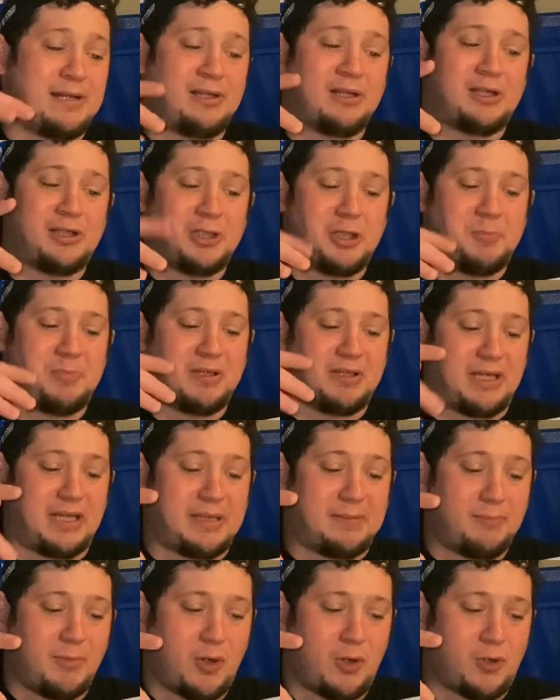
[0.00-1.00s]
look a little bit
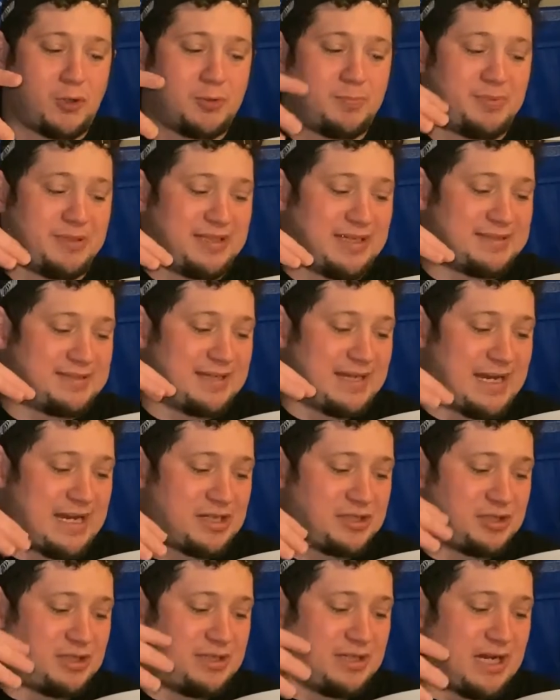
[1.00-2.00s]
like mold, but that's
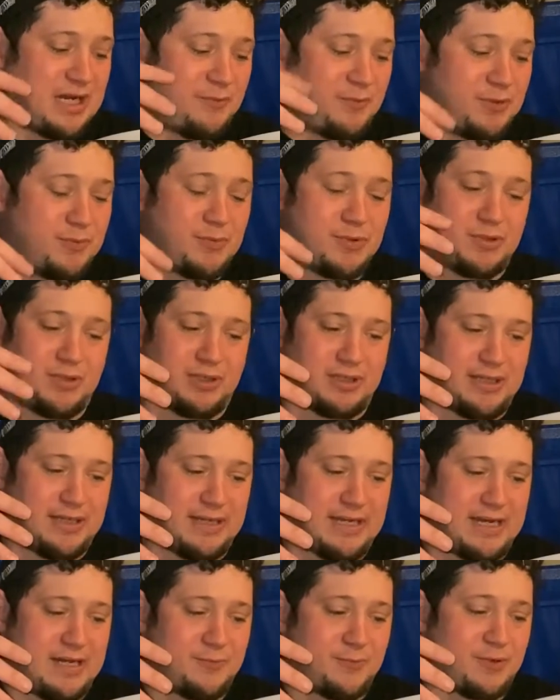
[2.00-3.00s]
actually not what we're
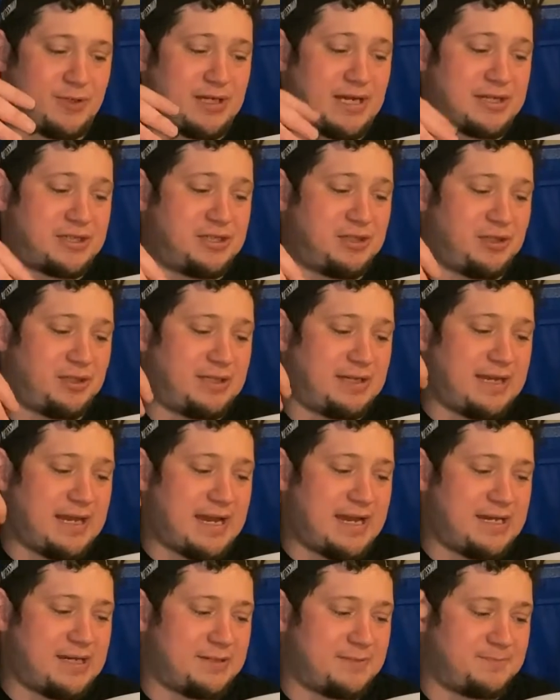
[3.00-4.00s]
looking at. We're actually looking
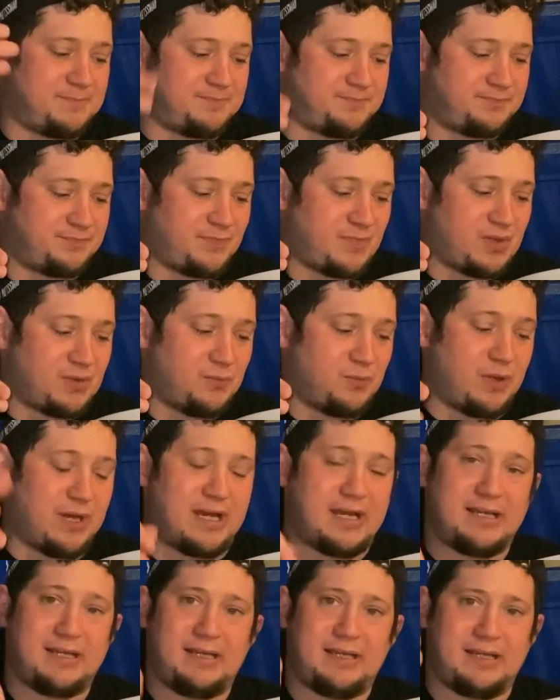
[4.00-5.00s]
at
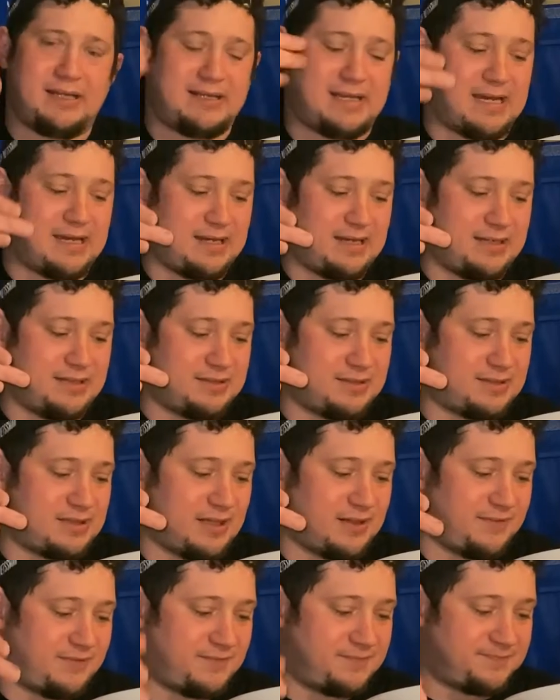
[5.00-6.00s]
whey and that kind of stuff.